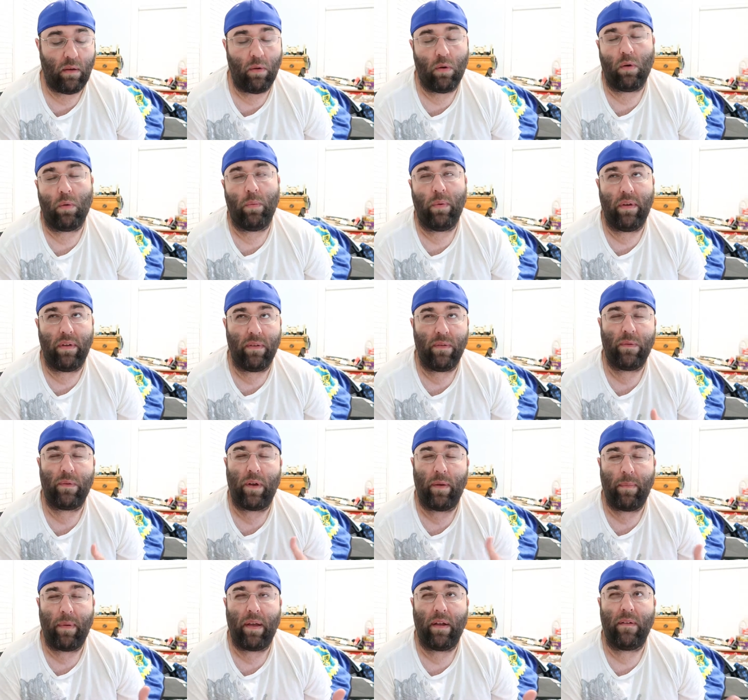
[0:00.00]
or William's
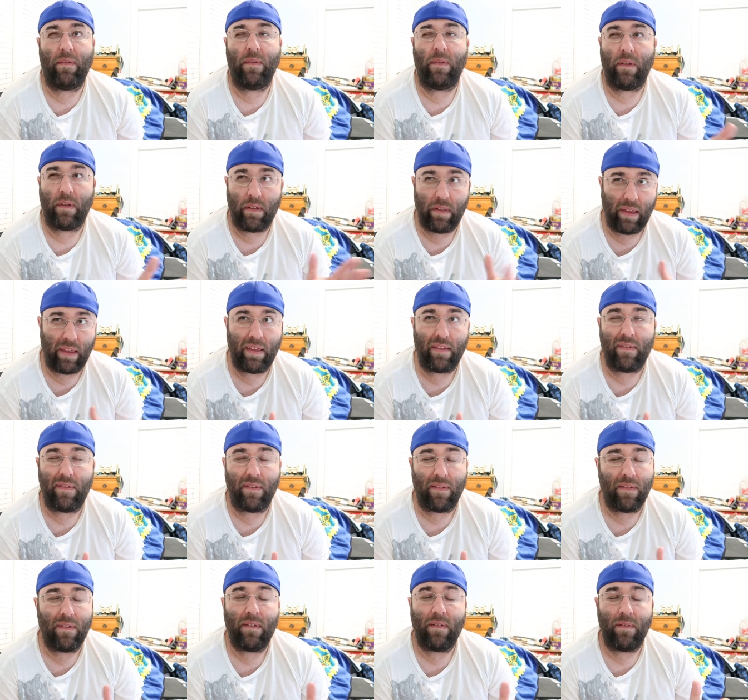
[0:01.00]
grandparents, the
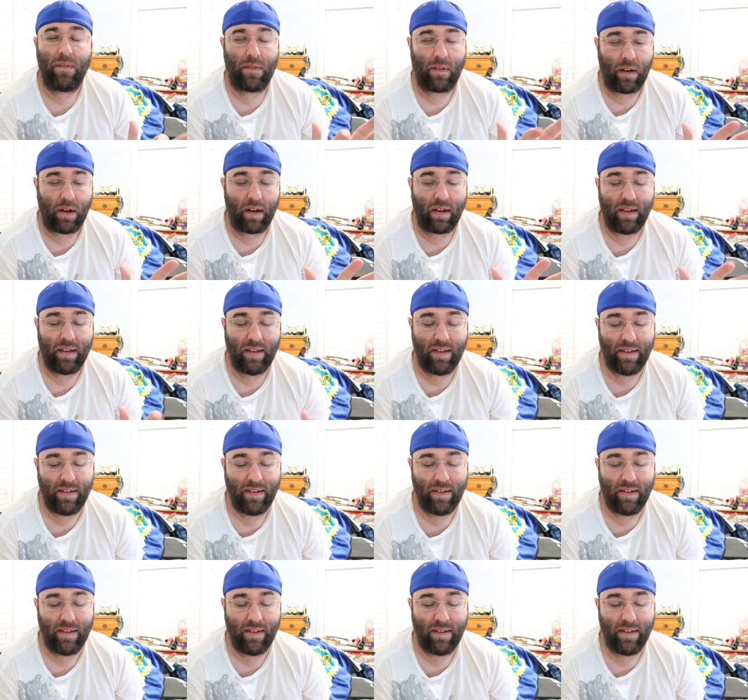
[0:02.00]
Claytons, sorry.